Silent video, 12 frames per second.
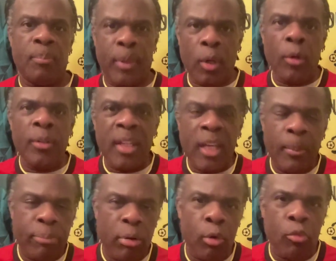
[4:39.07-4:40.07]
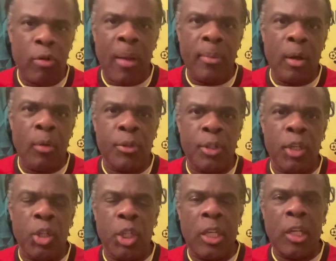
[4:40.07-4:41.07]
beyond any program notes
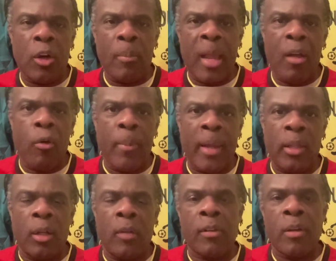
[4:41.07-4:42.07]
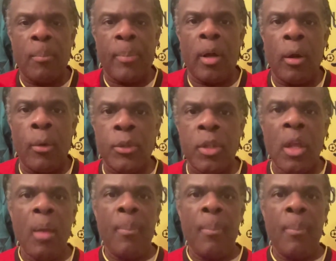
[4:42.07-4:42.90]
that Gino may or may not have composed,